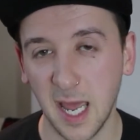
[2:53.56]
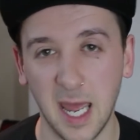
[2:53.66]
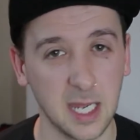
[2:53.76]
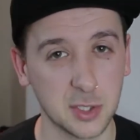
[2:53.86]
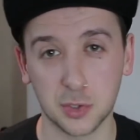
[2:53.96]

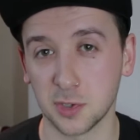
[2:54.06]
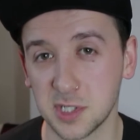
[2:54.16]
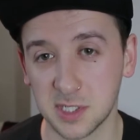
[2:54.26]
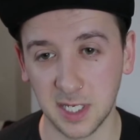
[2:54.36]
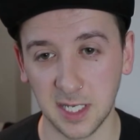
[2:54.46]
extra
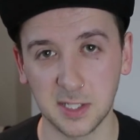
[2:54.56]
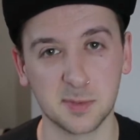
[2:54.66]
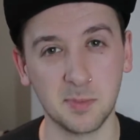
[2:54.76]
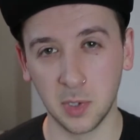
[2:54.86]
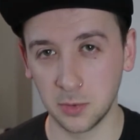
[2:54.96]
sticks,
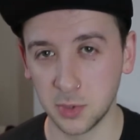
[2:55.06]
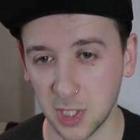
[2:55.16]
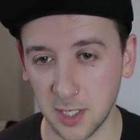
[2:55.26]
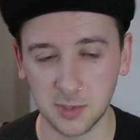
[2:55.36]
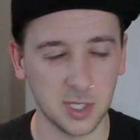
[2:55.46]
moon
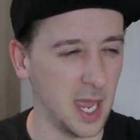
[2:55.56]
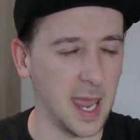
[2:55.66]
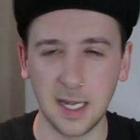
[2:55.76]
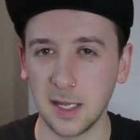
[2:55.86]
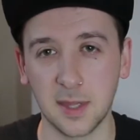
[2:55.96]
gels,
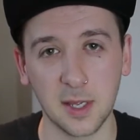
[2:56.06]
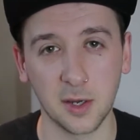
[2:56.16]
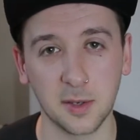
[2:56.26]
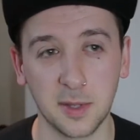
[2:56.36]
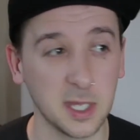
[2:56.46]
anything I
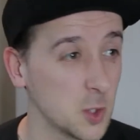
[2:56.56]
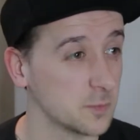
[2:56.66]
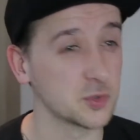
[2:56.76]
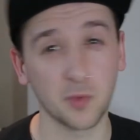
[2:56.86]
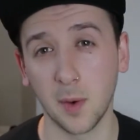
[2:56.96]
can think of,
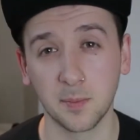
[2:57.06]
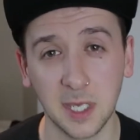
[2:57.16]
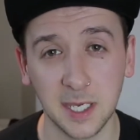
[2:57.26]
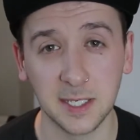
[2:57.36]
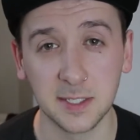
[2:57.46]
drum
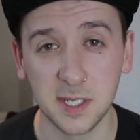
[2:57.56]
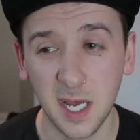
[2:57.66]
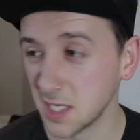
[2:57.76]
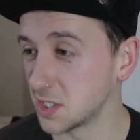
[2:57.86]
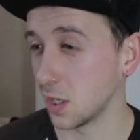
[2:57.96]
keys,
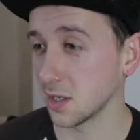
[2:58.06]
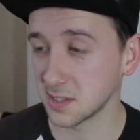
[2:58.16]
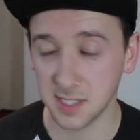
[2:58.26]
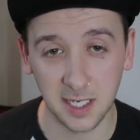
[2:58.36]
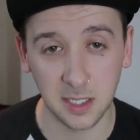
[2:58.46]
duct
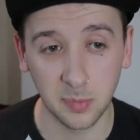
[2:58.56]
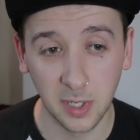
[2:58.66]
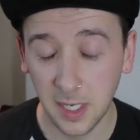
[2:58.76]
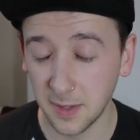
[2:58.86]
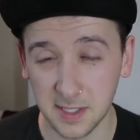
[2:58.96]
tape.
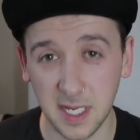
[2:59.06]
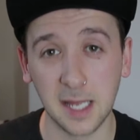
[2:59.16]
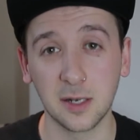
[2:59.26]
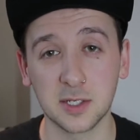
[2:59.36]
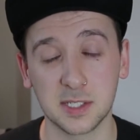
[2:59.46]
There's
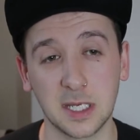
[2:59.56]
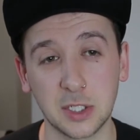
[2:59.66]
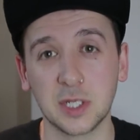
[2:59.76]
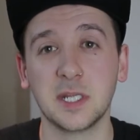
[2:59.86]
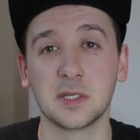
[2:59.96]
endless
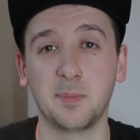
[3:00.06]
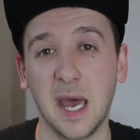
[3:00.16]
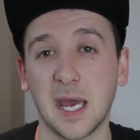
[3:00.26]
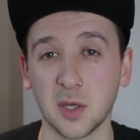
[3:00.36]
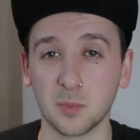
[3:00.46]
things you need to
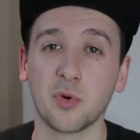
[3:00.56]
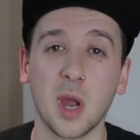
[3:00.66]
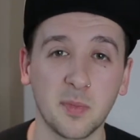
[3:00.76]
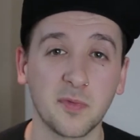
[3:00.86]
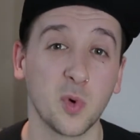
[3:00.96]
pack and
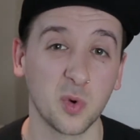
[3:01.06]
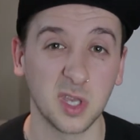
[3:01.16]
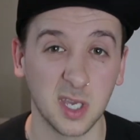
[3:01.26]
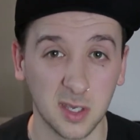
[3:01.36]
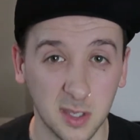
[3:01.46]
prep for a
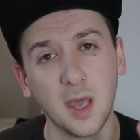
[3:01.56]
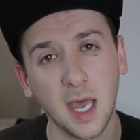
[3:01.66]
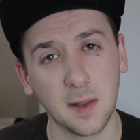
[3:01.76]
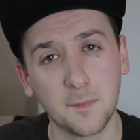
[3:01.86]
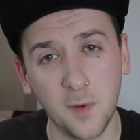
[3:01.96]
gig.
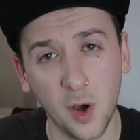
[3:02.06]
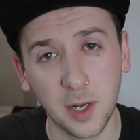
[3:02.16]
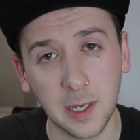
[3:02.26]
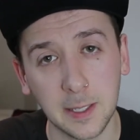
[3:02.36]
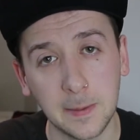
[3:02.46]
And
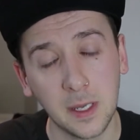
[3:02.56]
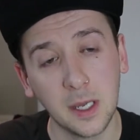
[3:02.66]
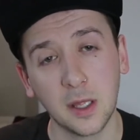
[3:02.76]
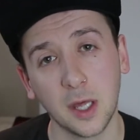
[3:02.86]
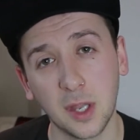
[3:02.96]
finally,
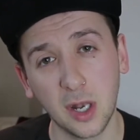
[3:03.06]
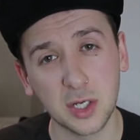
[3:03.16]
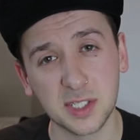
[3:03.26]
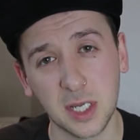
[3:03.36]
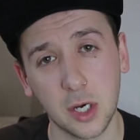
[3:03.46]
the
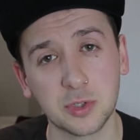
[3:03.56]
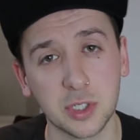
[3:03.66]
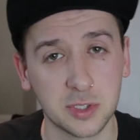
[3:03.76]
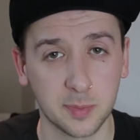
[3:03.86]
last thing I'll do to